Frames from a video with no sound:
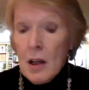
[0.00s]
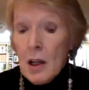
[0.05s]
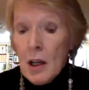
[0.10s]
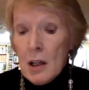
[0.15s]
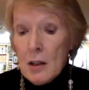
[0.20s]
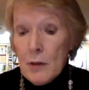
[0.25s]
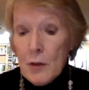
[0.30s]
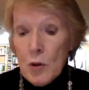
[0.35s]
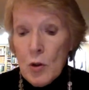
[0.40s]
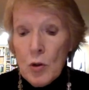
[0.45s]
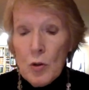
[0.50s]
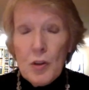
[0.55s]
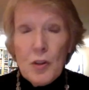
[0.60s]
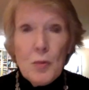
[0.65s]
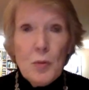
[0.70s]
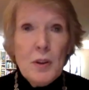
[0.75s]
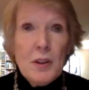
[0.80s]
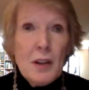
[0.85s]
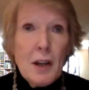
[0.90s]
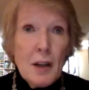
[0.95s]
And of
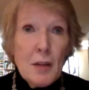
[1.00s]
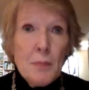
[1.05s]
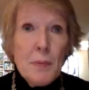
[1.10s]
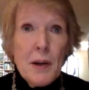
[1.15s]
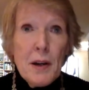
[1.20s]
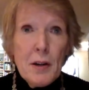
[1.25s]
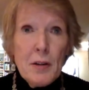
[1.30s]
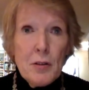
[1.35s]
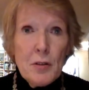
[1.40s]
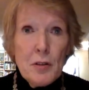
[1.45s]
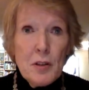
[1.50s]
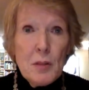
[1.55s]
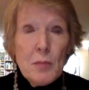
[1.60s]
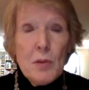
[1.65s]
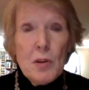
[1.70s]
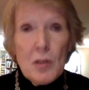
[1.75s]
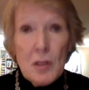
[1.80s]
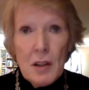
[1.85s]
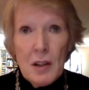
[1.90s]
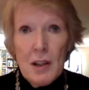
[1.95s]
course, when gunpowder in the
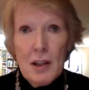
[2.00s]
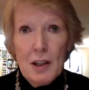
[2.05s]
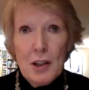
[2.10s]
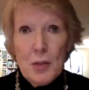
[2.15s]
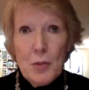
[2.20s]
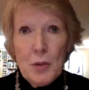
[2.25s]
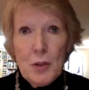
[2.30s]
modern age,